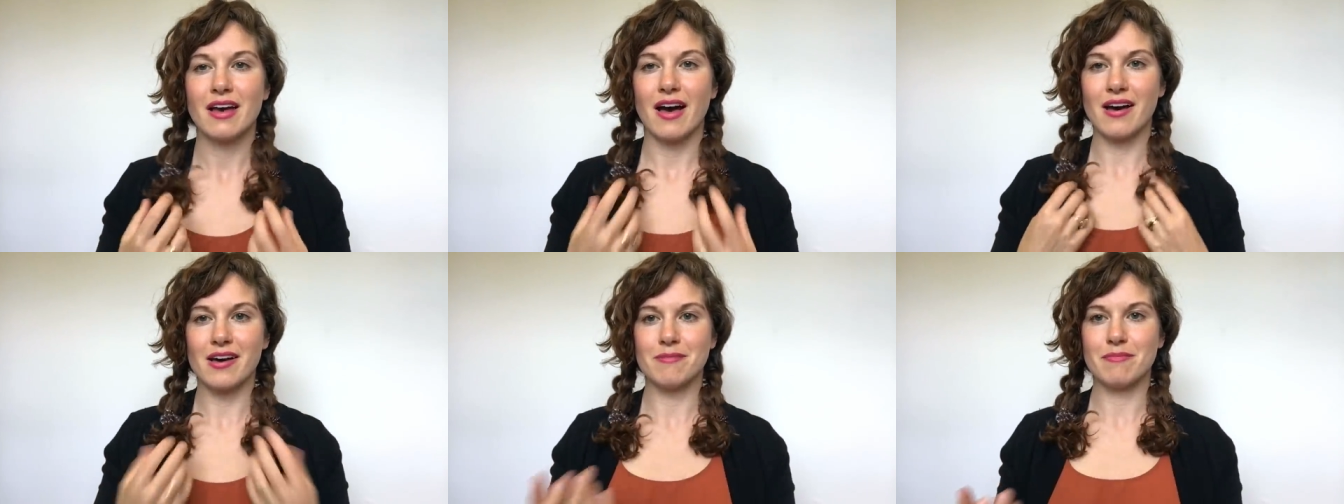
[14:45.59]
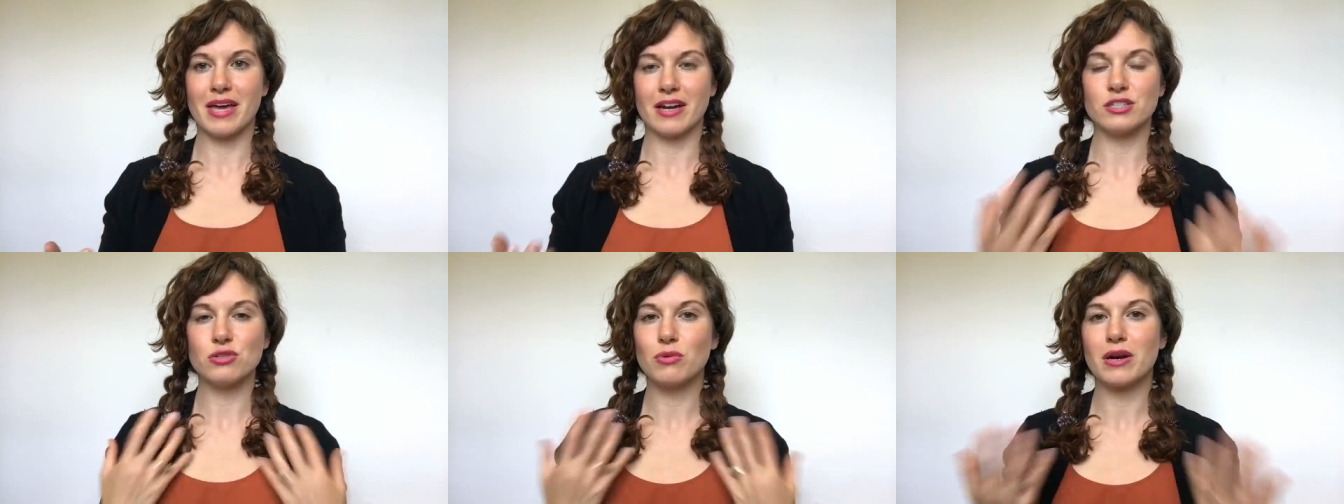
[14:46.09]
And
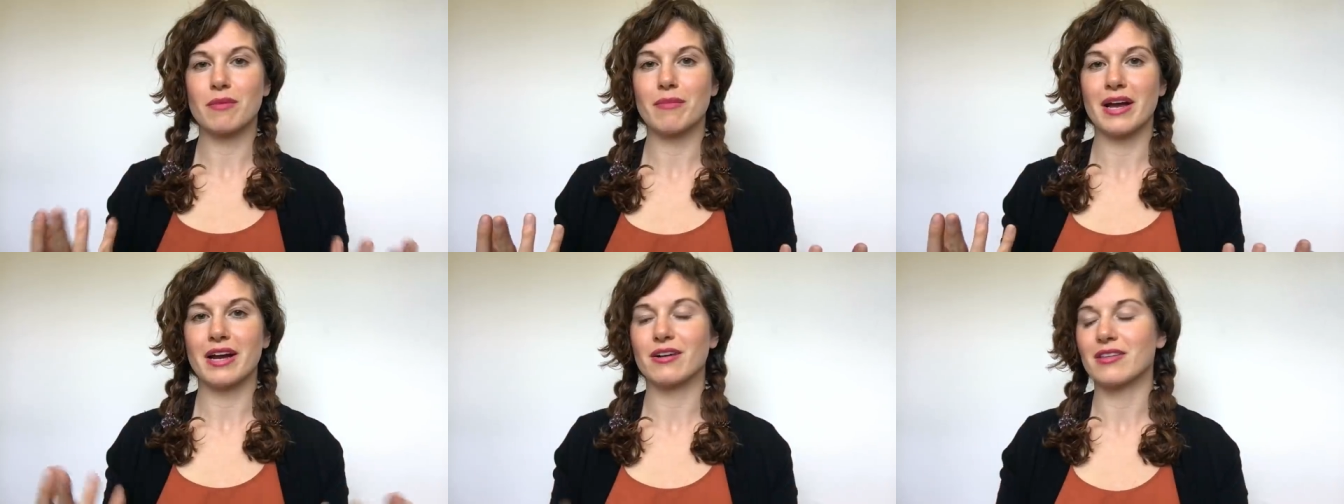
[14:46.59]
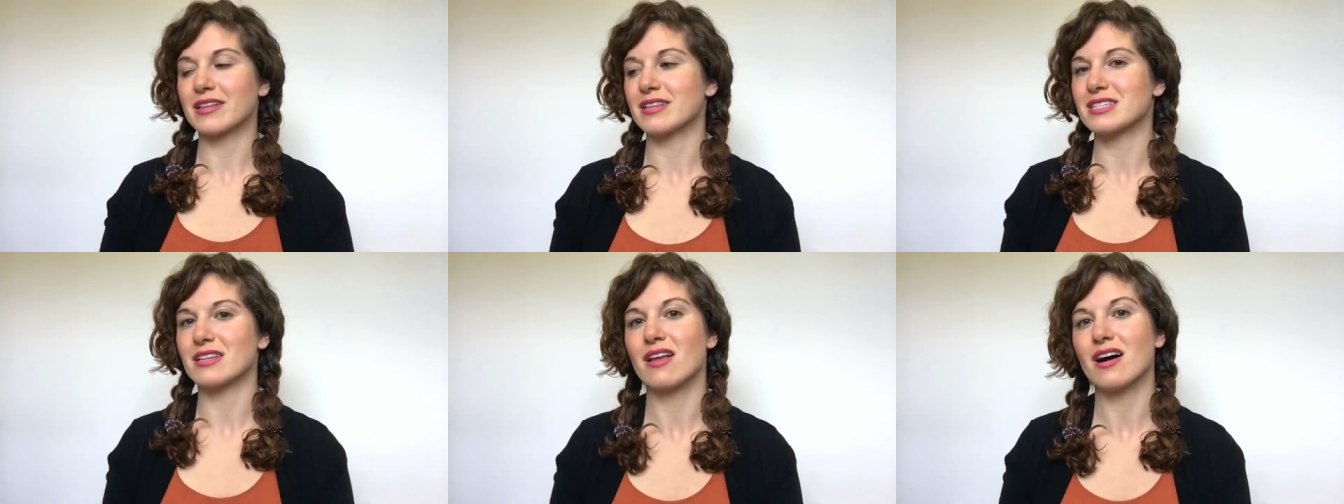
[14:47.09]
I do wear my hair like
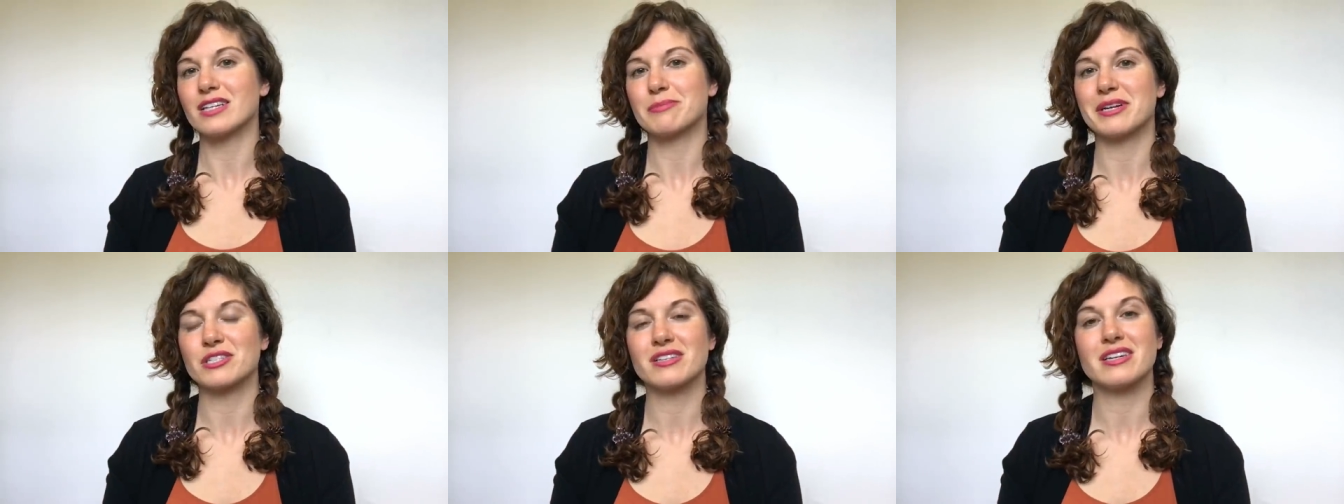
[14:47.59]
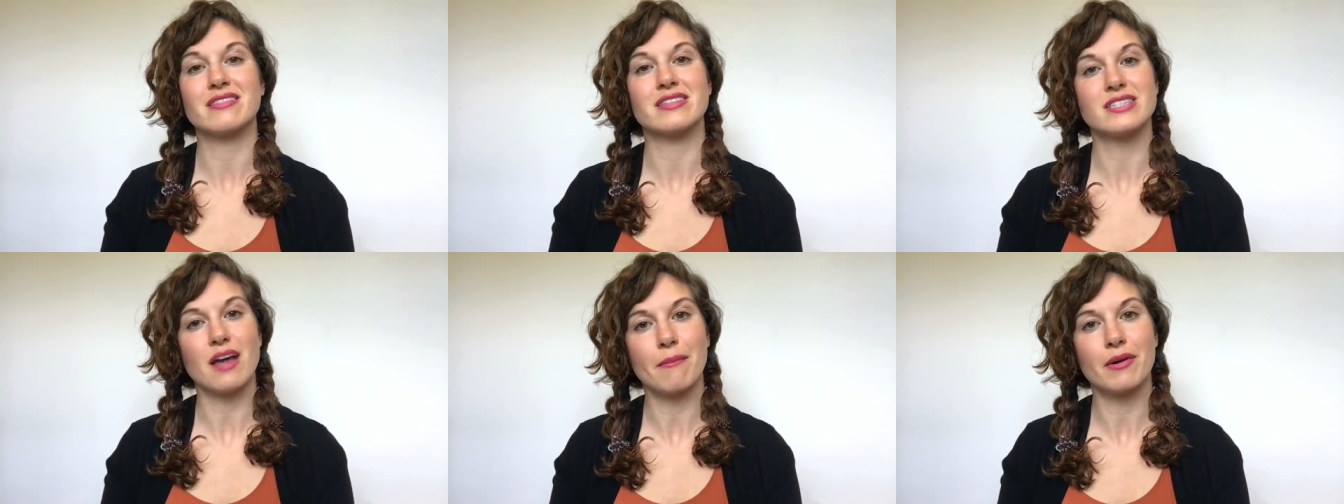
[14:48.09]
this a lot, especially in the
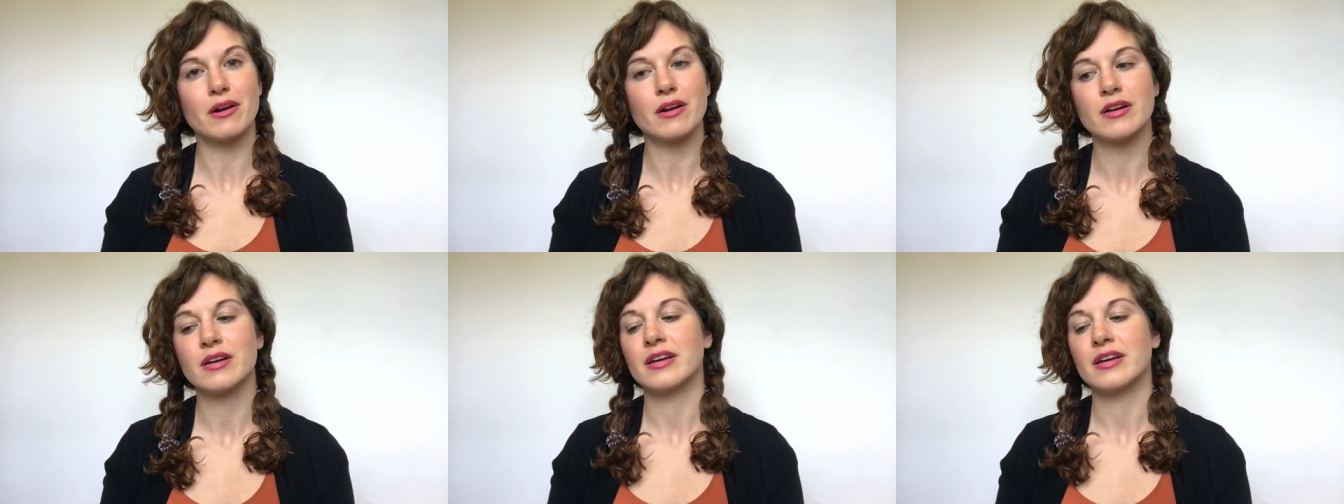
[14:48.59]
summer.